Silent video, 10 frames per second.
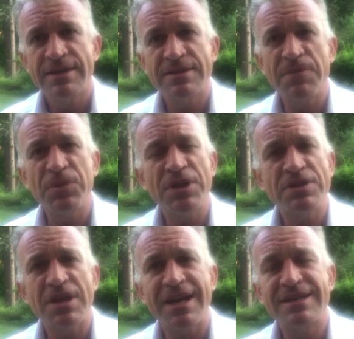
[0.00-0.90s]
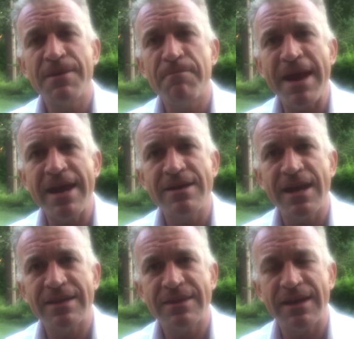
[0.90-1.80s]
simply decided to
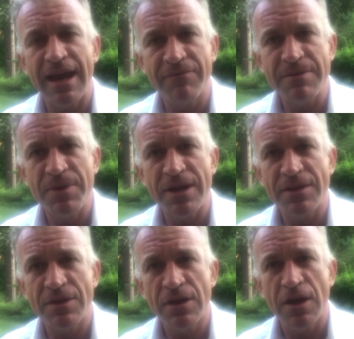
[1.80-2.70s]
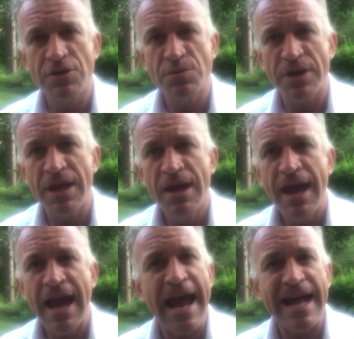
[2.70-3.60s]
mandate that everybody in the country
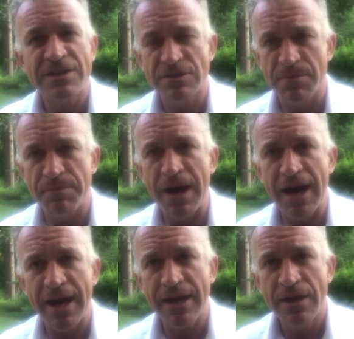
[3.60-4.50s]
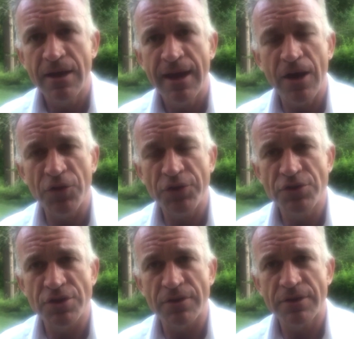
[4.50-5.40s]
has to buy health
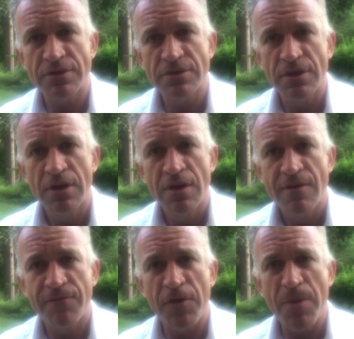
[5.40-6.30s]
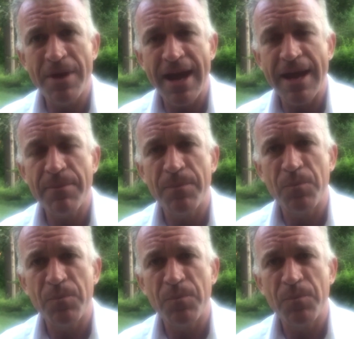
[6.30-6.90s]
insurance from a